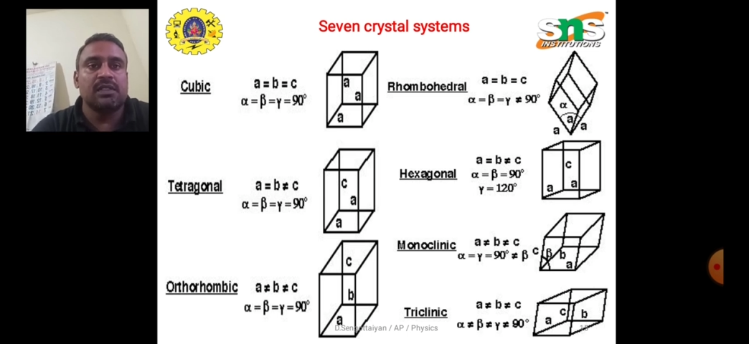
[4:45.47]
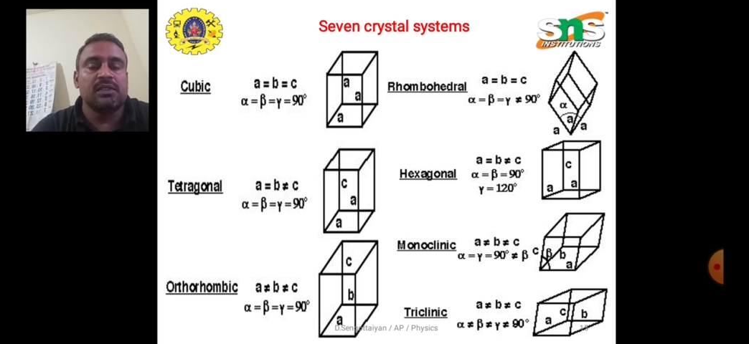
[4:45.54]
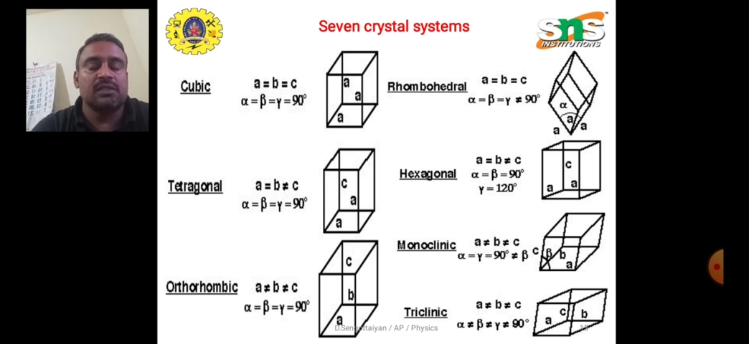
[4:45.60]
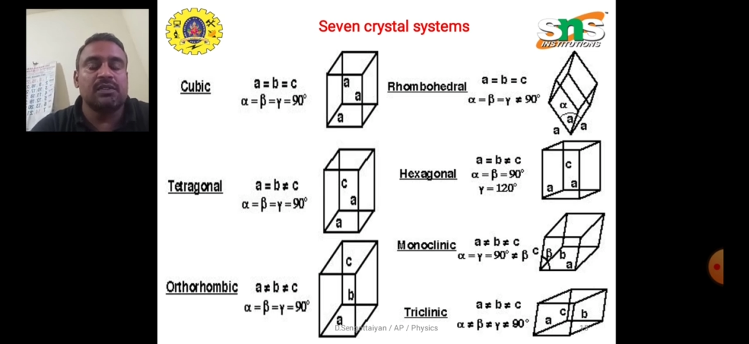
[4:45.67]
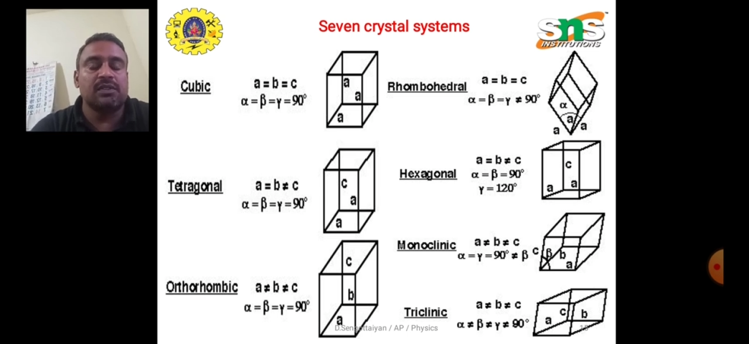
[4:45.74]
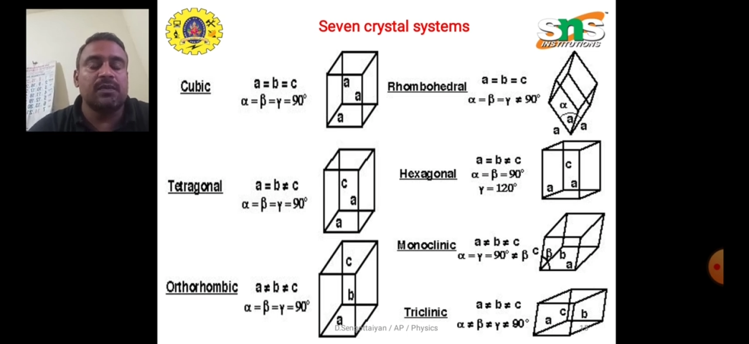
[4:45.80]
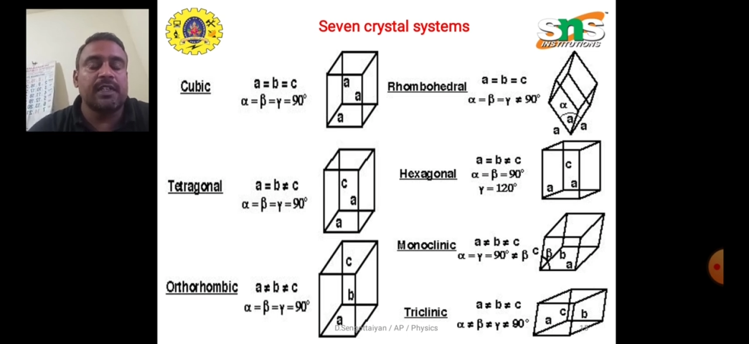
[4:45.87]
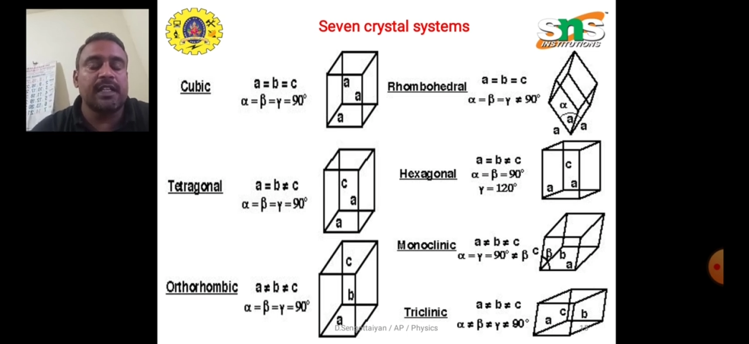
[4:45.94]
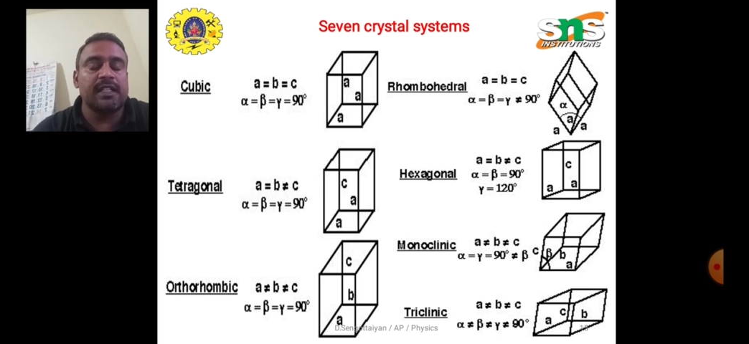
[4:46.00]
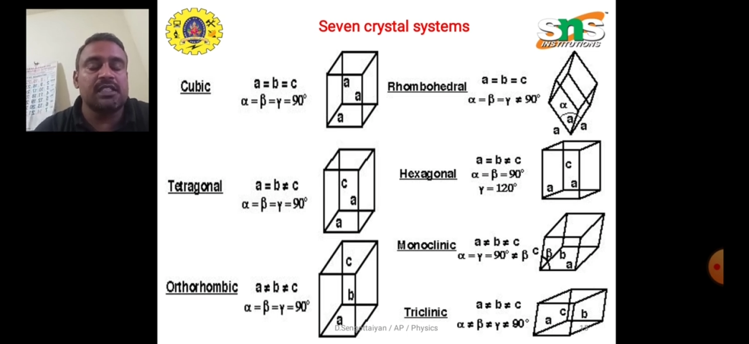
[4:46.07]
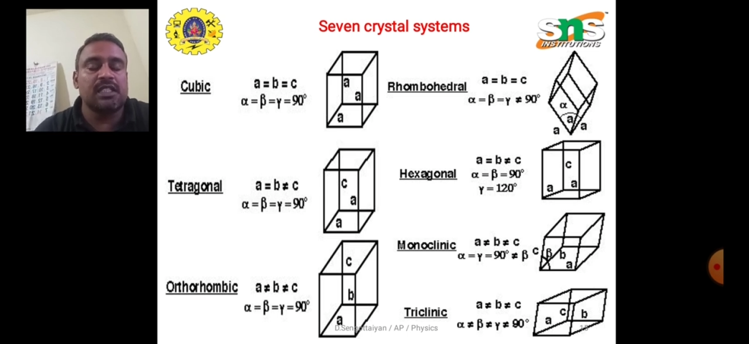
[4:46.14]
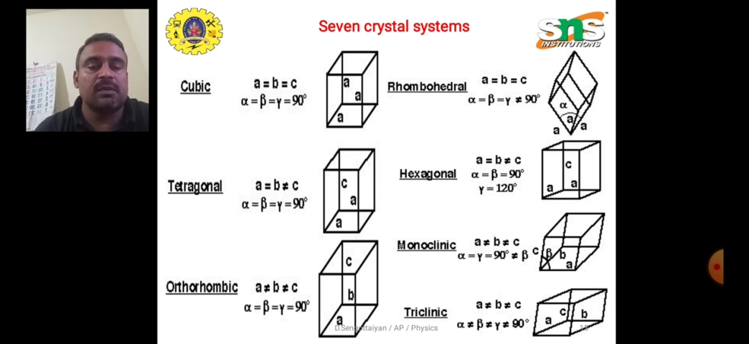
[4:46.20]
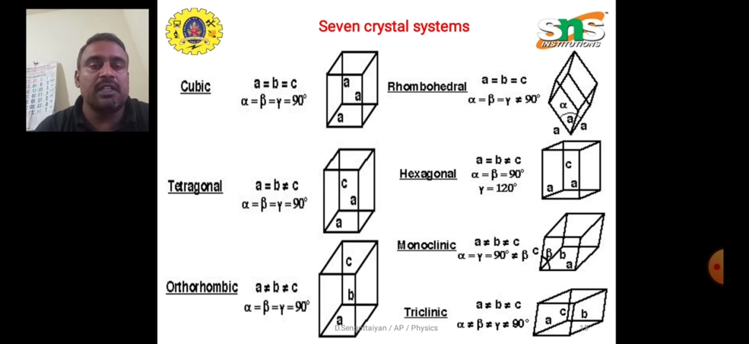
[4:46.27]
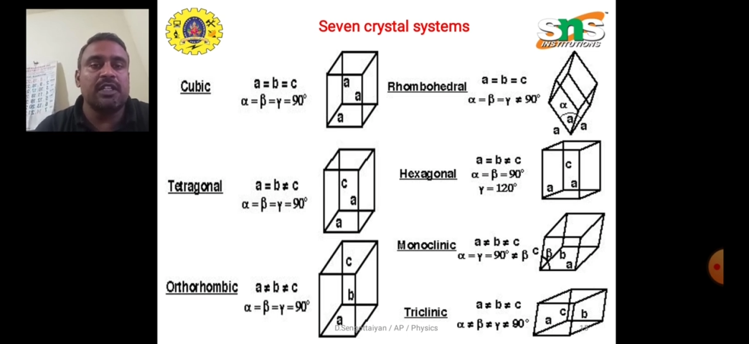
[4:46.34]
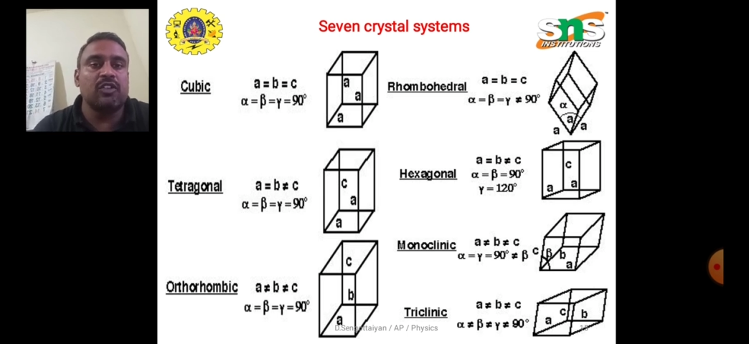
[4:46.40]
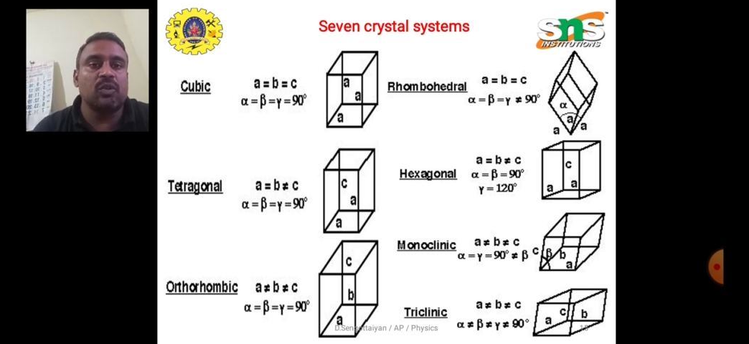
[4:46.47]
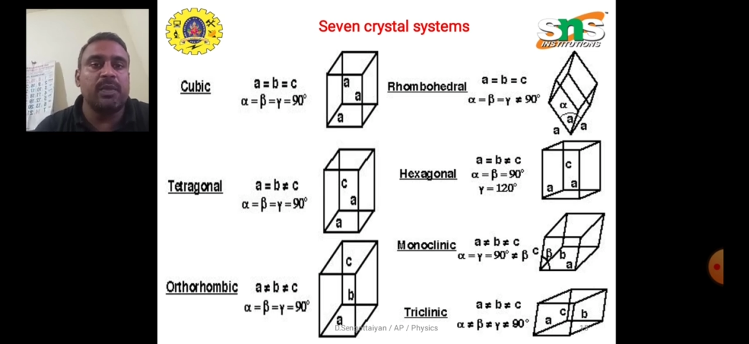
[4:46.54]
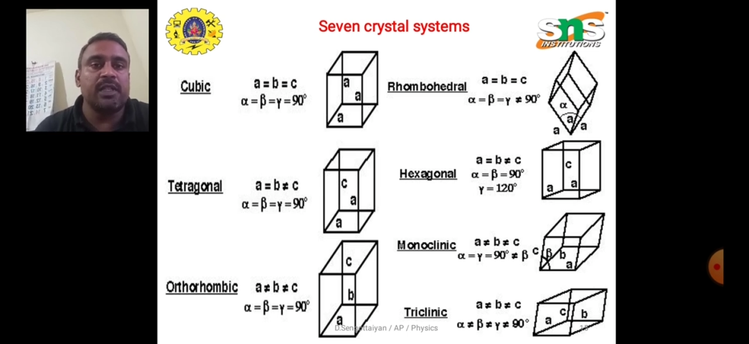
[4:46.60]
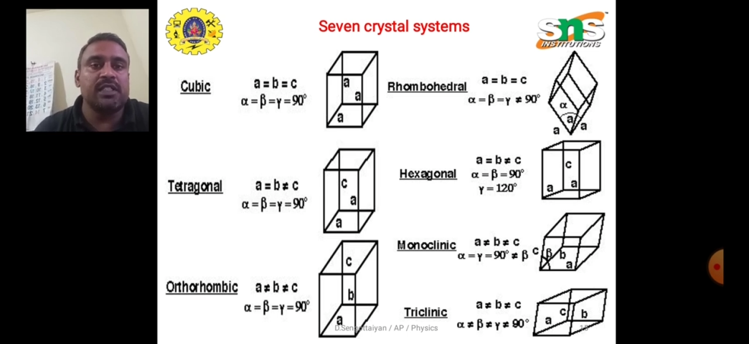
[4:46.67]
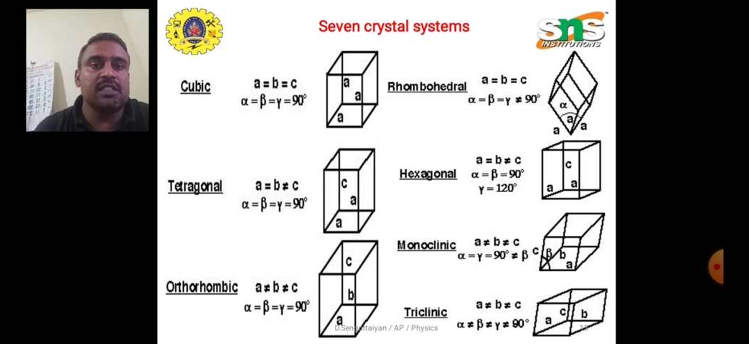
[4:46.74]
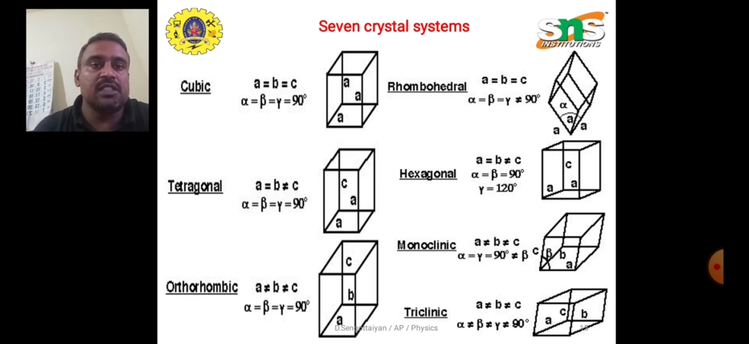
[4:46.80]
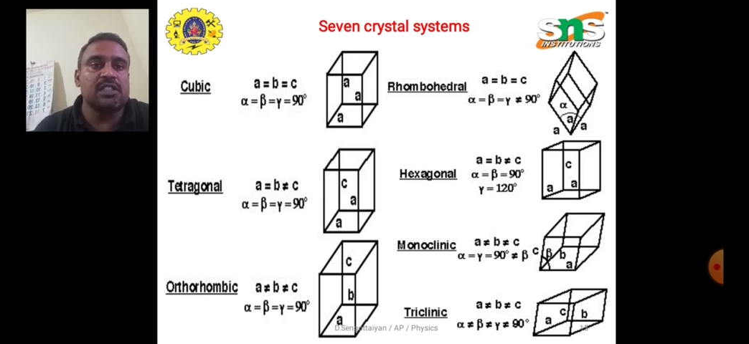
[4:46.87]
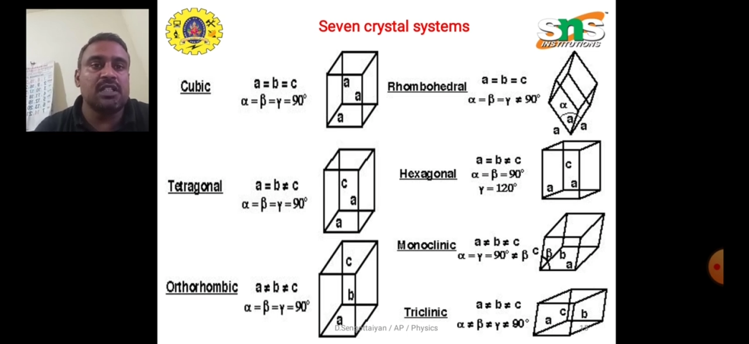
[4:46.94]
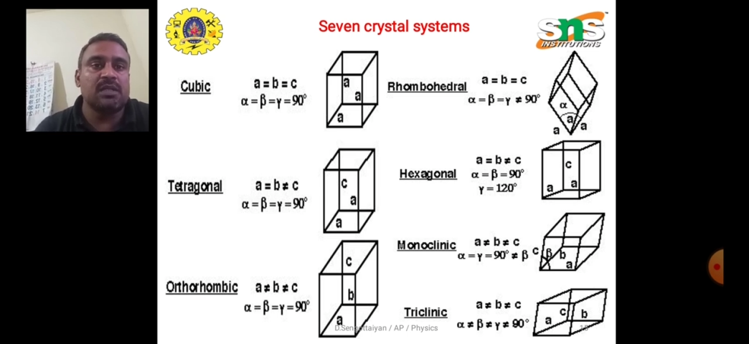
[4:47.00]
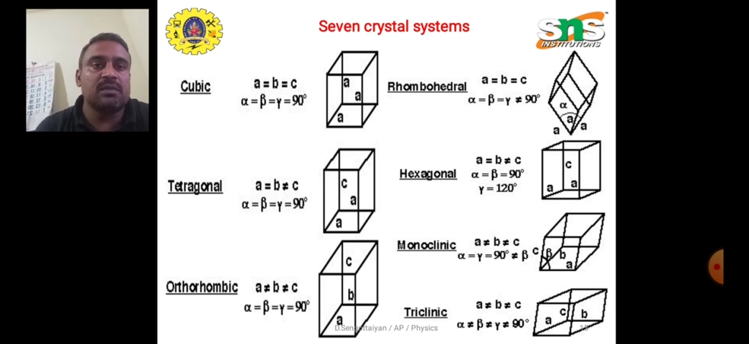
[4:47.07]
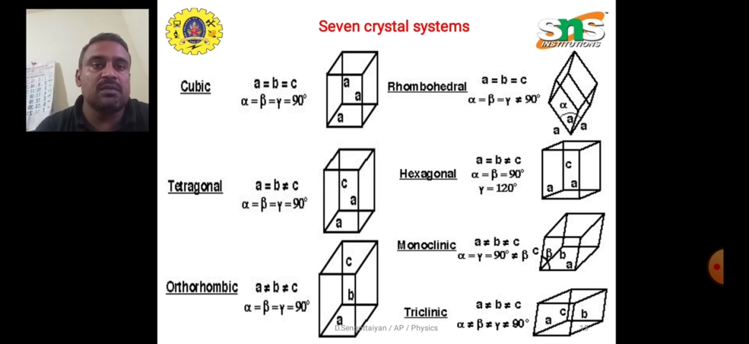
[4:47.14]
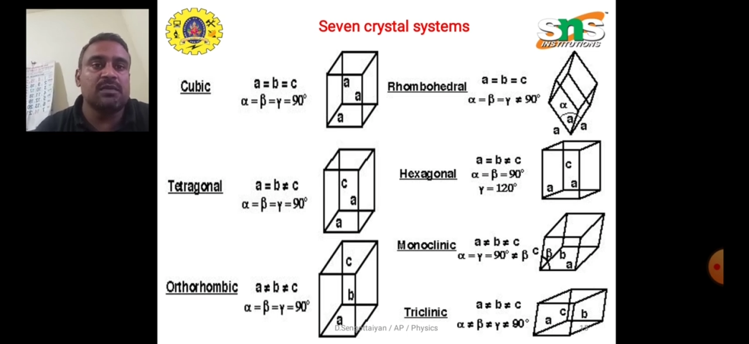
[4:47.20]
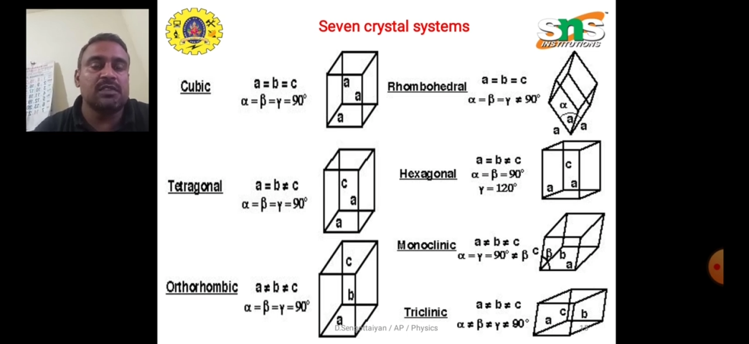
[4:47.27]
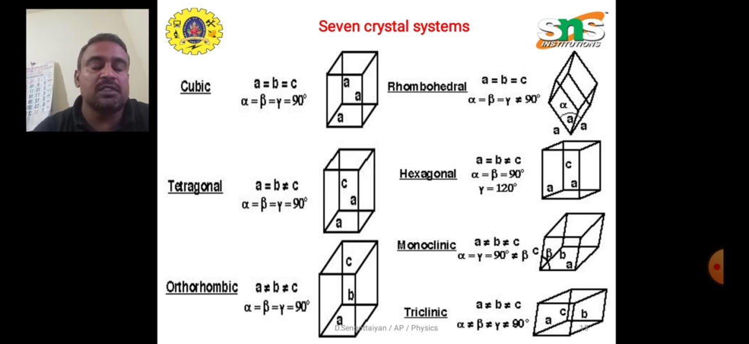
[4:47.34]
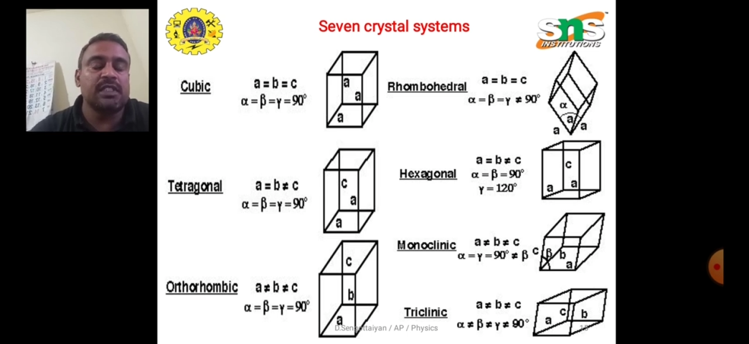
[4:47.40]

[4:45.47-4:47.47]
So for example, in cubic system,